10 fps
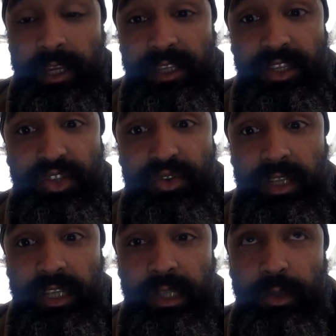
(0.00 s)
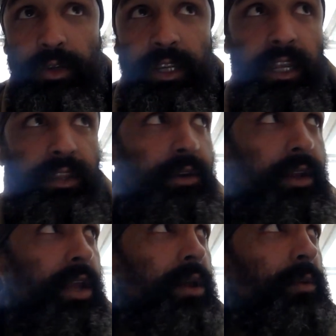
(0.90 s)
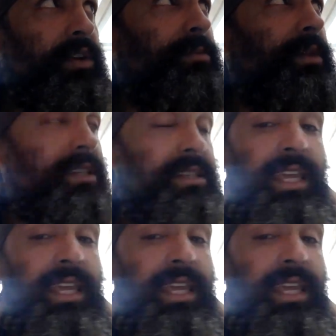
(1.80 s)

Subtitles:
It is a strictly lunar calendar, which means